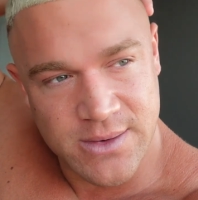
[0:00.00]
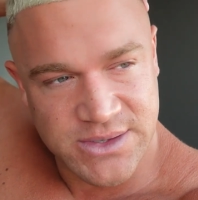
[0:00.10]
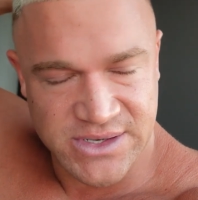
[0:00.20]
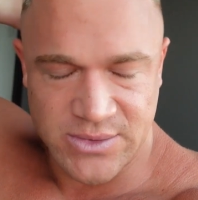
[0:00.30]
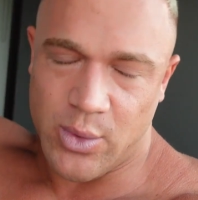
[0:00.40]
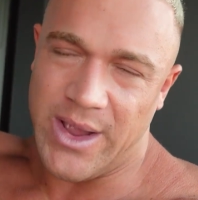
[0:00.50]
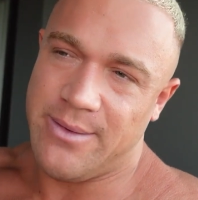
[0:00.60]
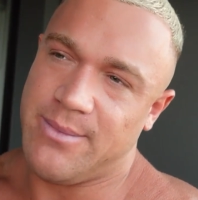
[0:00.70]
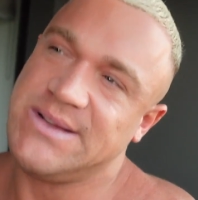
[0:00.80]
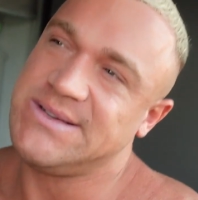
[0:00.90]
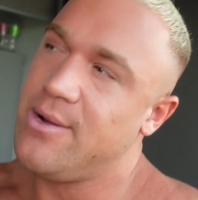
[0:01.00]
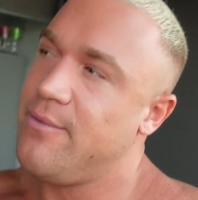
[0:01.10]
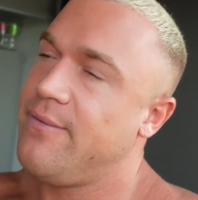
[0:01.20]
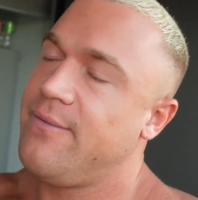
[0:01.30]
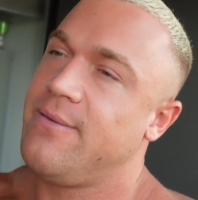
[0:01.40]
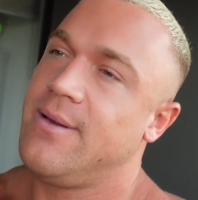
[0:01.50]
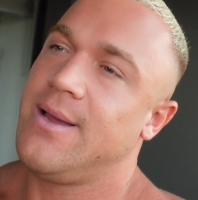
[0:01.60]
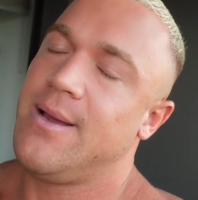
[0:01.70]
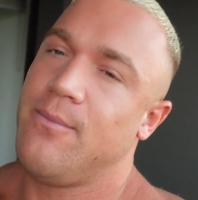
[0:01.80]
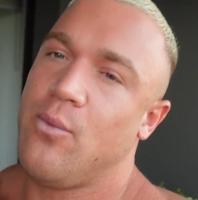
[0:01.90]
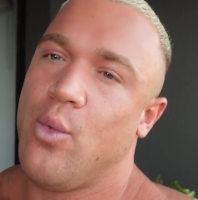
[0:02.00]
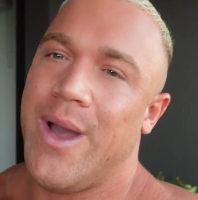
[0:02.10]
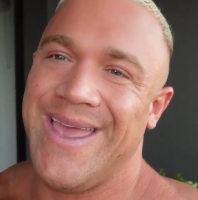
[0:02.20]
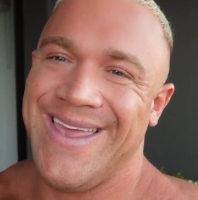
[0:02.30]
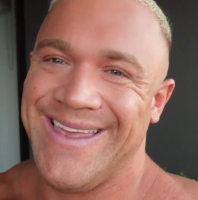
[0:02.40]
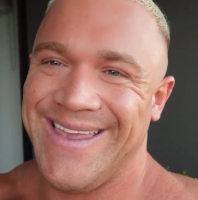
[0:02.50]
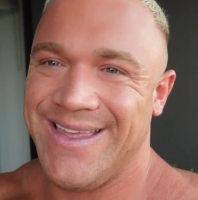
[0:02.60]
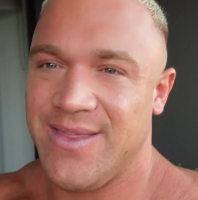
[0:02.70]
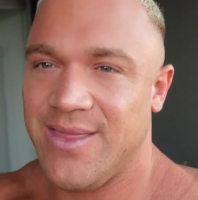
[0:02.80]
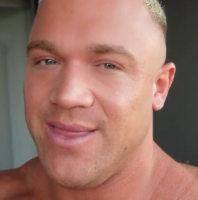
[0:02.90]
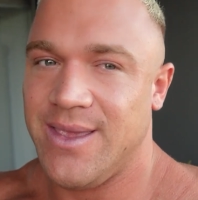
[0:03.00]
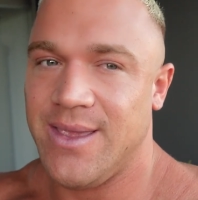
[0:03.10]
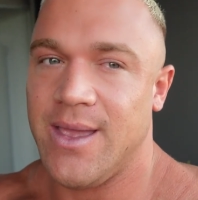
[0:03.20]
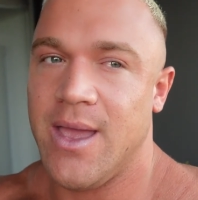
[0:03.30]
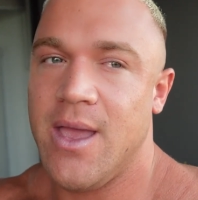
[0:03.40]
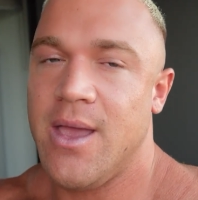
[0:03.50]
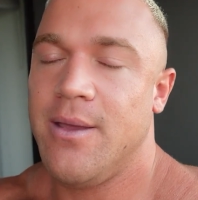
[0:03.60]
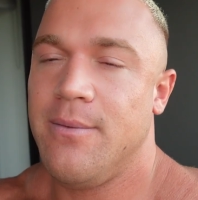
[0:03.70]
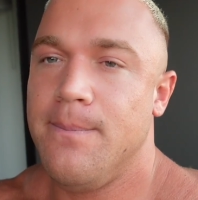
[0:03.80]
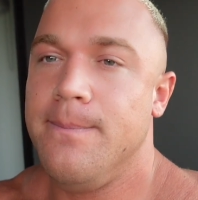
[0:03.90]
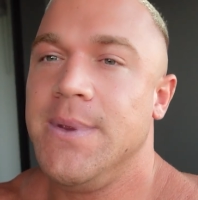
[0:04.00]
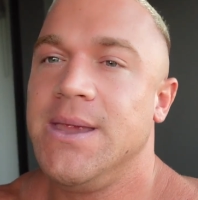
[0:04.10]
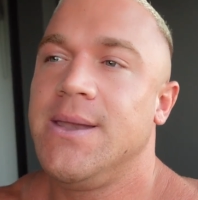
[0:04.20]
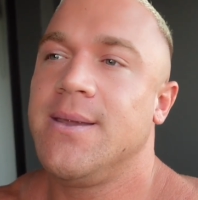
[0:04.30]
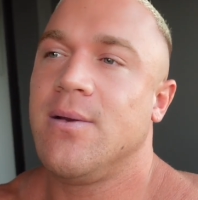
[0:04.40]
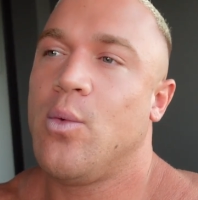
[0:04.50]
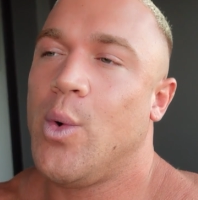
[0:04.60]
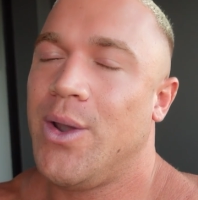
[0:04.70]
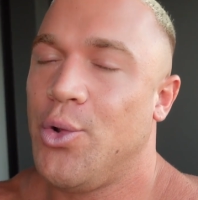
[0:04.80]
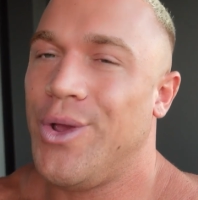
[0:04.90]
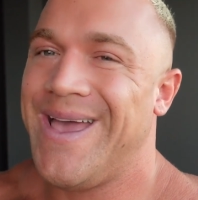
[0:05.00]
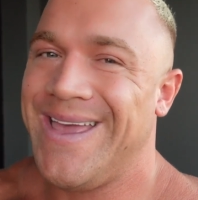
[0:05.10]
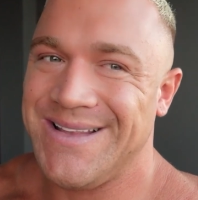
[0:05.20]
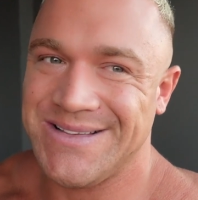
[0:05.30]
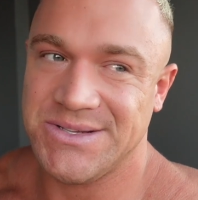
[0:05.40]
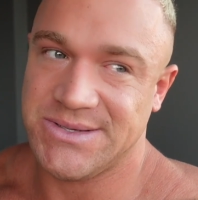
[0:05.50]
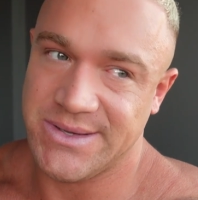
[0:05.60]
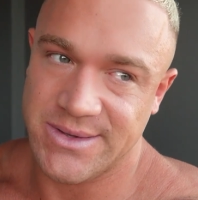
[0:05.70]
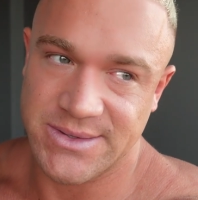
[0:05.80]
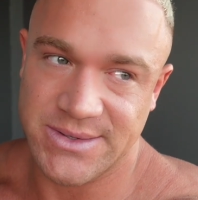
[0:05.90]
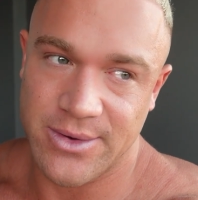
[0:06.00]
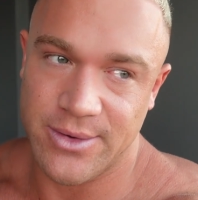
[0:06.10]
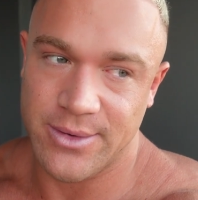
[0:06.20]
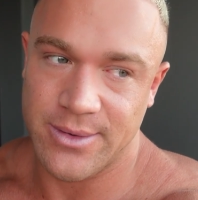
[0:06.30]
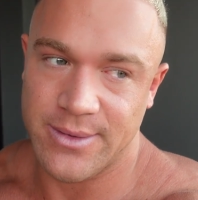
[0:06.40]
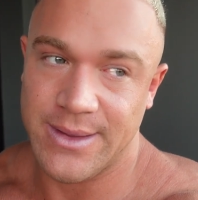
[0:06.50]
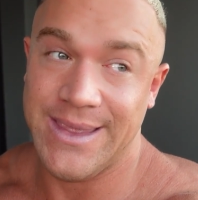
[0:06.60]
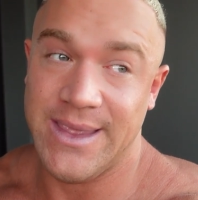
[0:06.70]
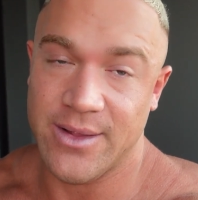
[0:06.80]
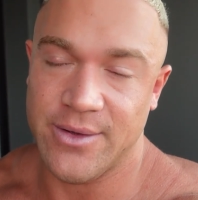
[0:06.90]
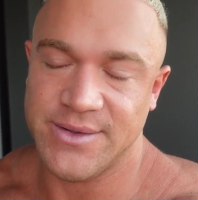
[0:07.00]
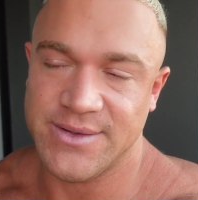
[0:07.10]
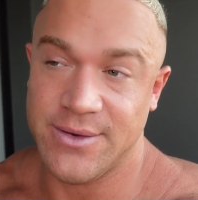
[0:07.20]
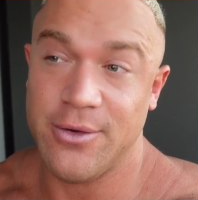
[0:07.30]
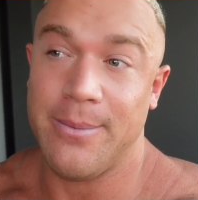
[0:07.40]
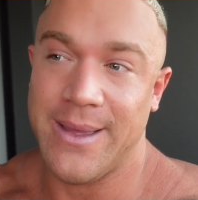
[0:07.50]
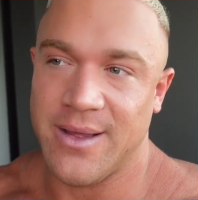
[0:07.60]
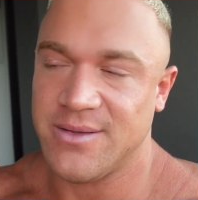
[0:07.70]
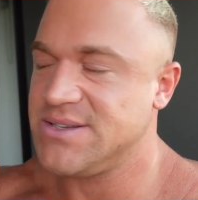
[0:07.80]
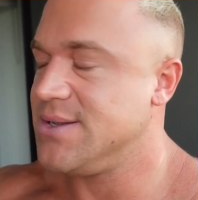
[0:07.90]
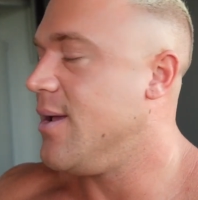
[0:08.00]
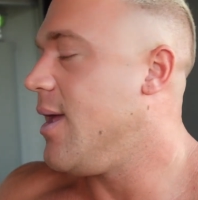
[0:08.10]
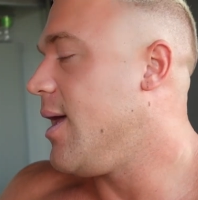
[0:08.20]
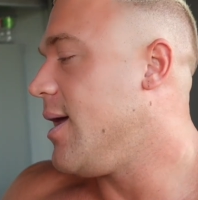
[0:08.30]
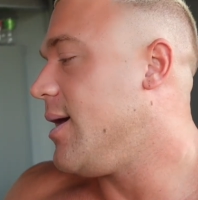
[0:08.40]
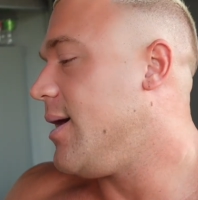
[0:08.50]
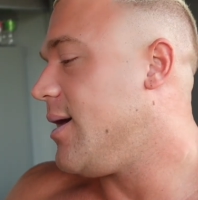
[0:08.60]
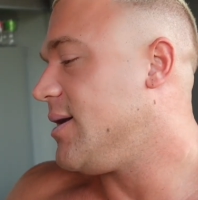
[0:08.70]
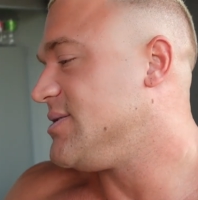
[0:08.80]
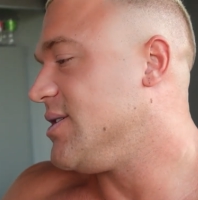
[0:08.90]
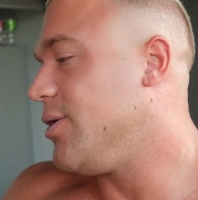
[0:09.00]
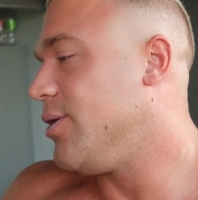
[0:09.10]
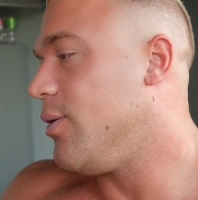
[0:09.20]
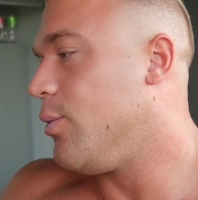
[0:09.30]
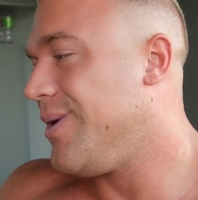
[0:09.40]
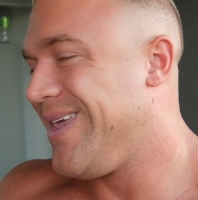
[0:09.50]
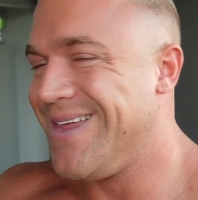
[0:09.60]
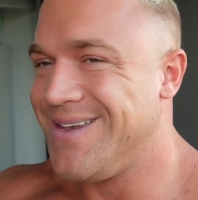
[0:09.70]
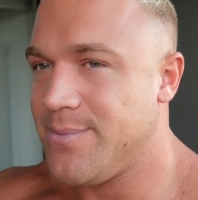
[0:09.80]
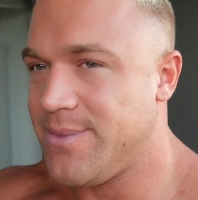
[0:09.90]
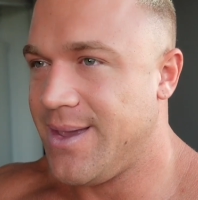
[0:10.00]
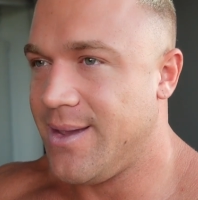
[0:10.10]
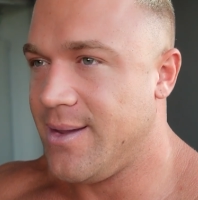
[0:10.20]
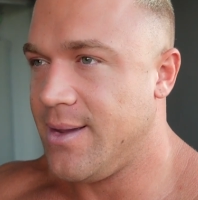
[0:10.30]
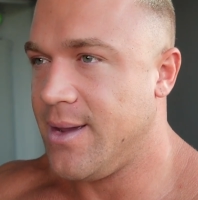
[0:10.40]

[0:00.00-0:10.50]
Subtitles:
just weighed myself, weighing in the mid 108s, so kilos, not pounds. So we're getting up there,